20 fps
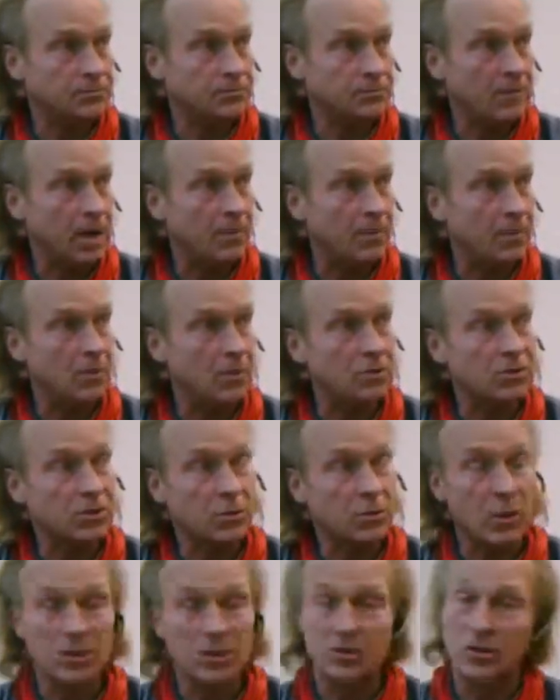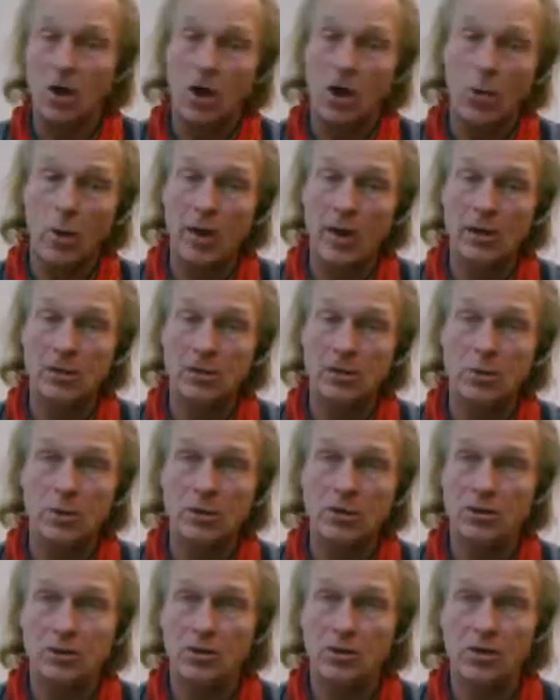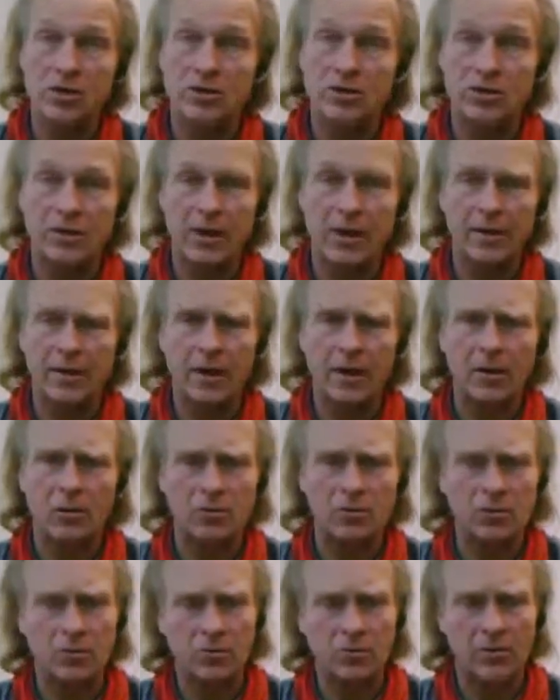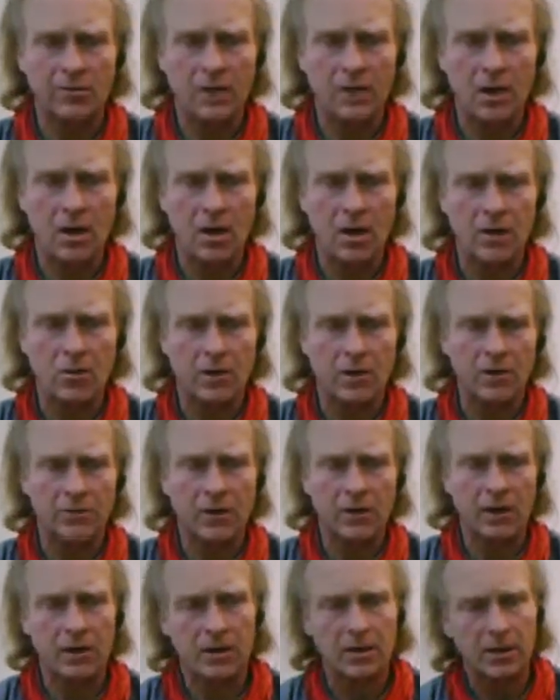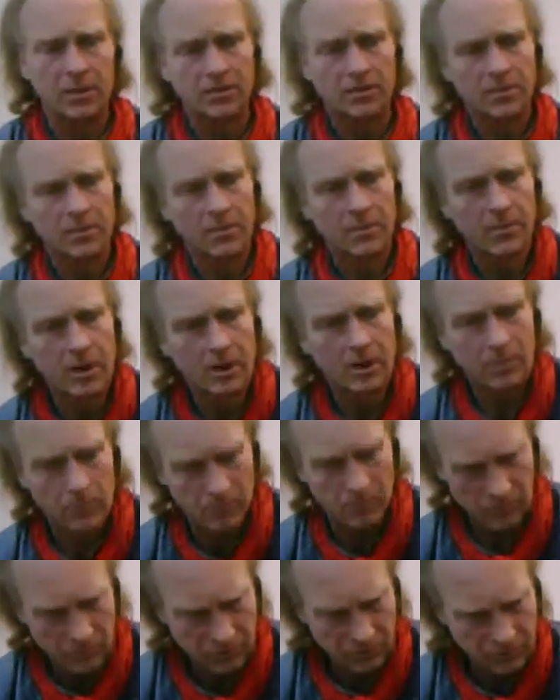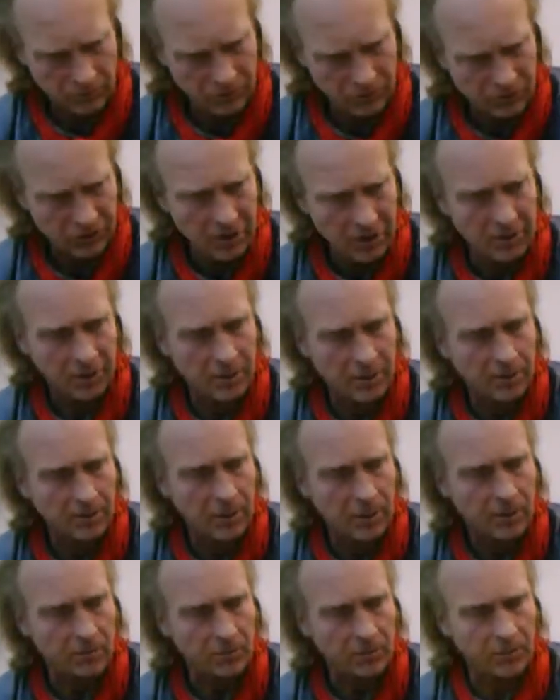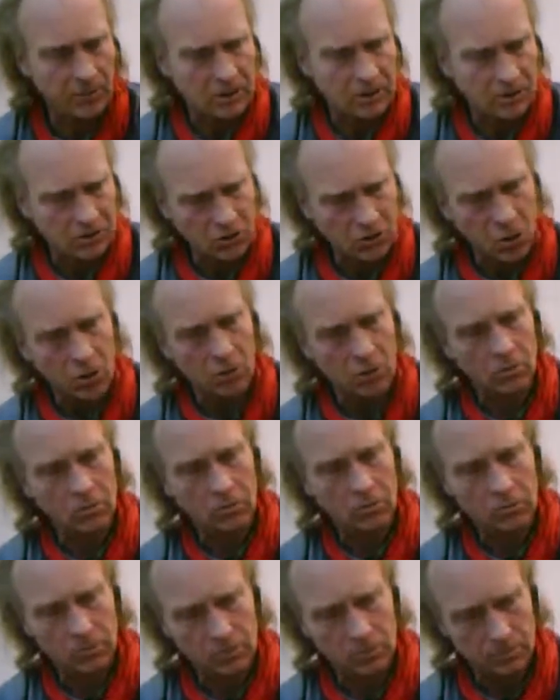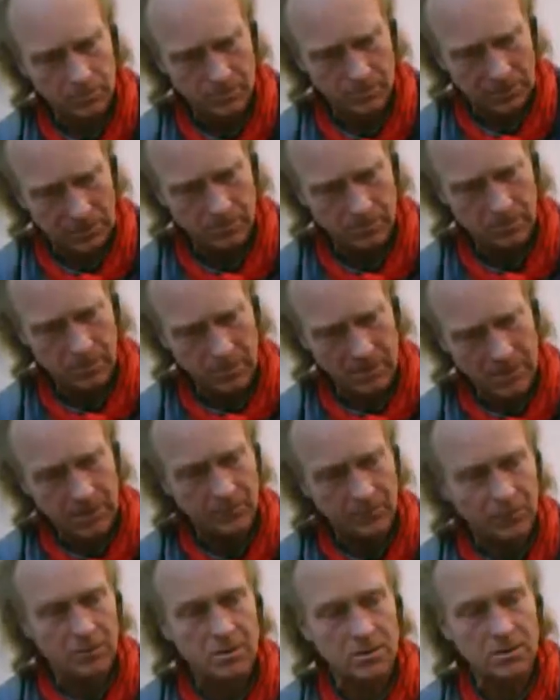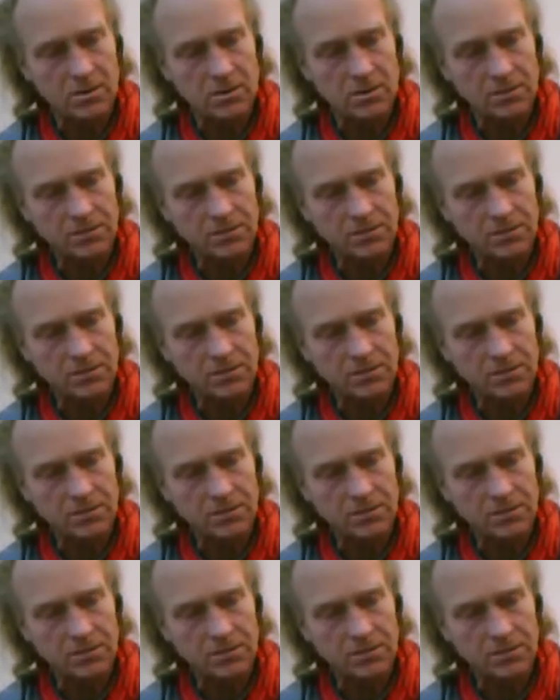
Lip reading: I posed the question, are Quakers Christian? And they're not sure if they are, quite frankly. They're generally people very strong, deep believers.